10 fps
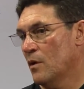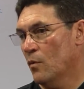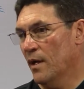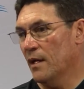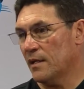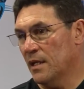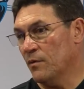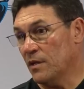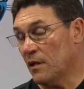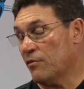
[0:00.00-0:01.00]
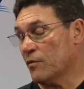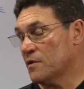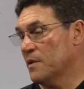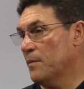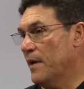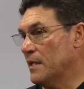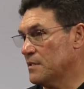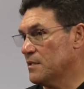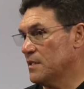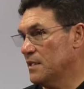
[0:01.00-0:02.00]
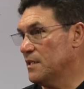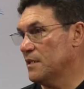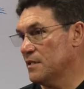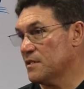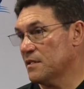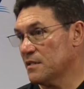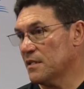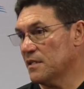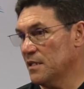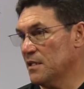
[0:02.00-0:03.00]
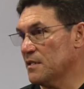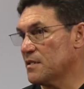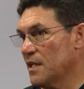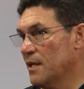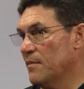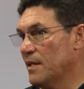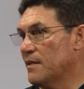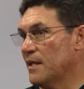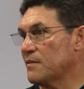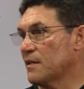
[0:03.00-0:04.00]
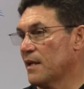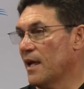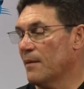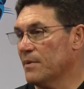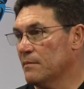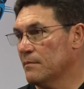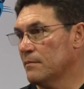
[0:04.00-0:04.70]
Well, again, when you got to throw as many passes as he did this at the end of this game, that's going to happen.